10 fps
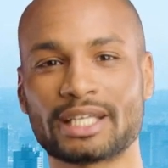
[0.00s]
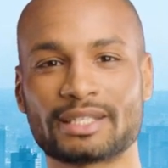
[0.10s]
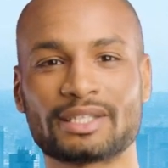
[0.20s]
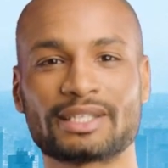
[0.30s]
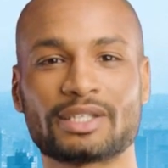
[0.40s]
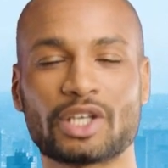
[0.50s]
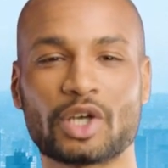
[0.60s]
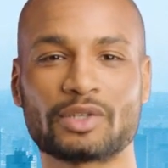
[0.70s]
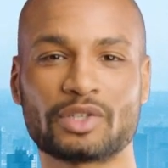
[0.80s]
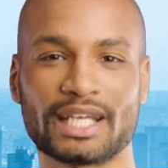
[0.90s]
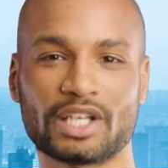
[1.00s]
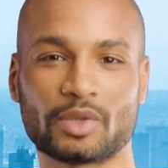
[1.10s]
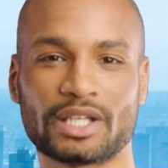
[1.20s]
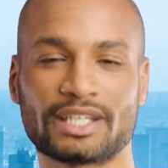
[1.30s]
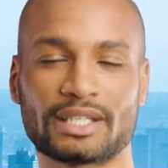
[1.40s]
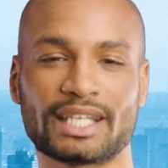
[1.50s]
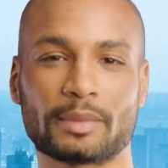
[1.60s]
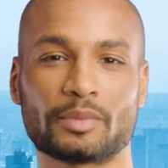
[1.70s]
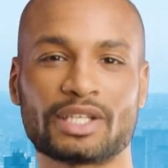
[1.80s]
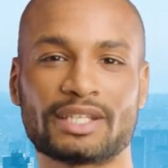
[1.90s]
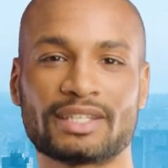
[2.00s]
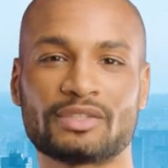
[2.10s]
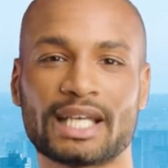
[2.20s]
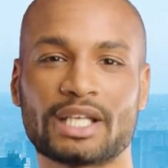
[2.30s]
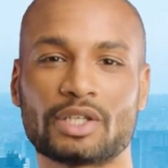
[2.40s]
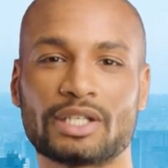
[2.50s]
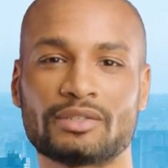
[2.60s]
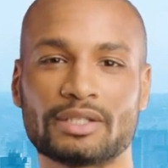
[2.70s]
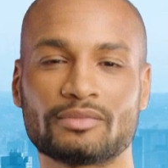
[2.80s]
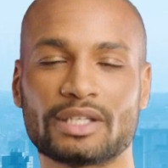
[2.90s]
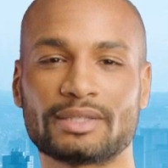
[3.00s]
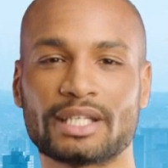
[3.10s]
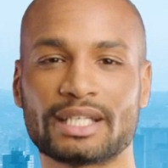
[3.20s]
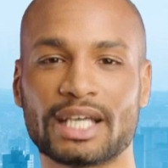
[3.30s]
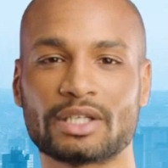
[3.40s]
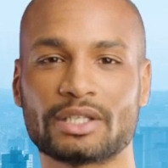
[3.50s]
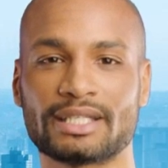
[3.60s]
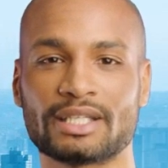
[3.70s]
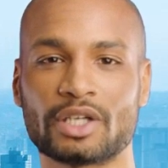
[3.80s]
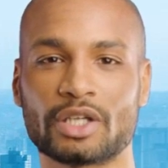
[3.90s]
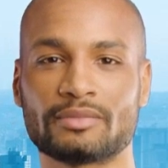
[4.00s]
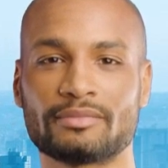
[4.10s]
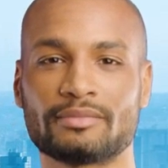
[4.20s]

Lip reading: is the discount rate at which the net present value of an investment equals zero.